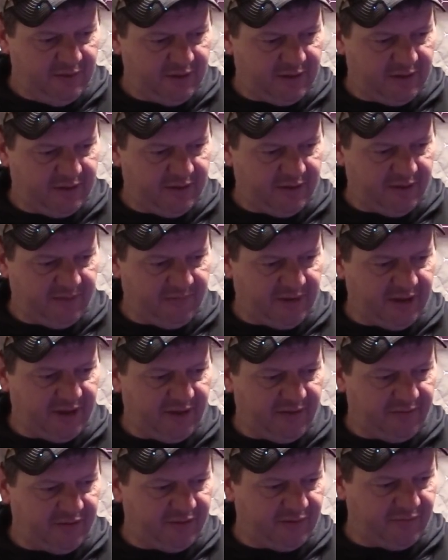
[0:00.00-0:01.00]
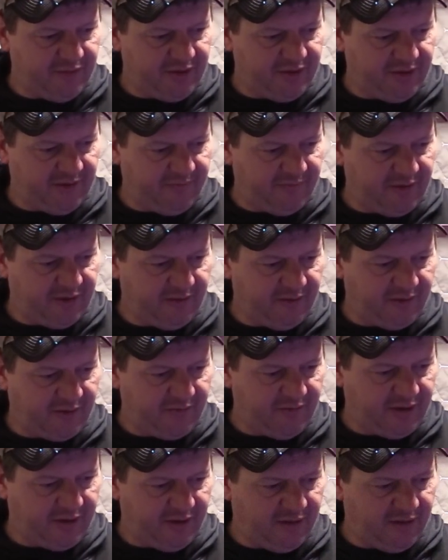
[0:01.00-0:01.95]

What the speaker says: I said I might have to switch up fairly quick